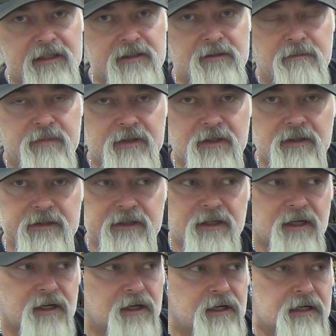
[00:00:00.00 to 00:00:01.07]
to build
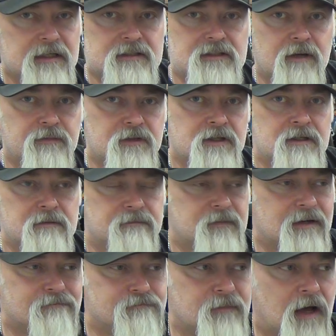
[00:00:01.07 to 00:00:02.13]
something
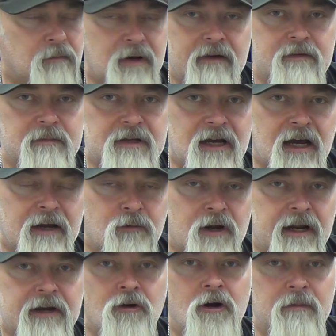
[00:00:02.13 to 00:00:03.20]
above and beyond
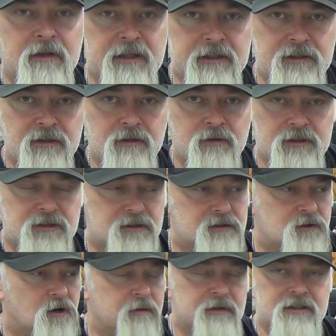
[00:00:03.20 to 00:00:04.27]
what I normally do, which
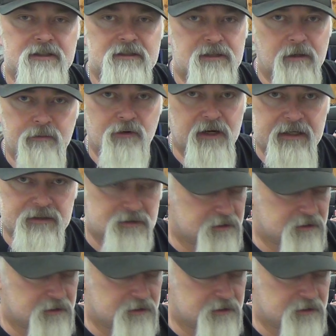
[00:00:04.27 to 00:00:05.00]
is normally just upgrades and